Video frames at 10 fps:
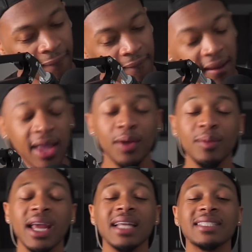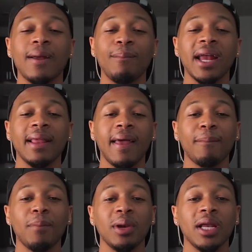And you needed somebody like
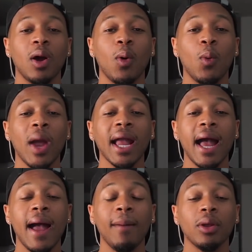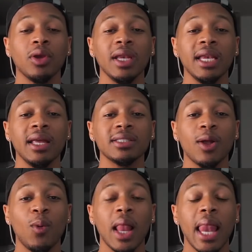Monique to wake up. You needed
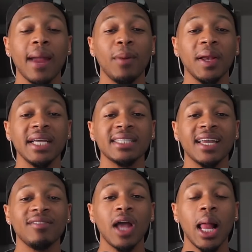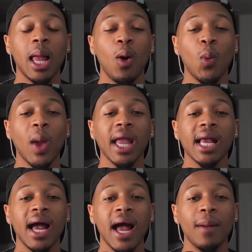someone like Monique to give y'all a
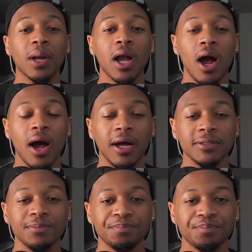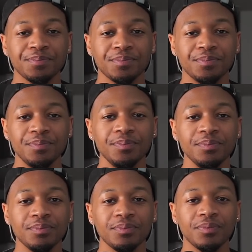wake up call.
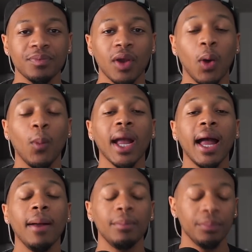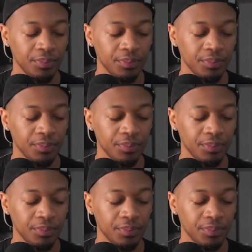Wake up.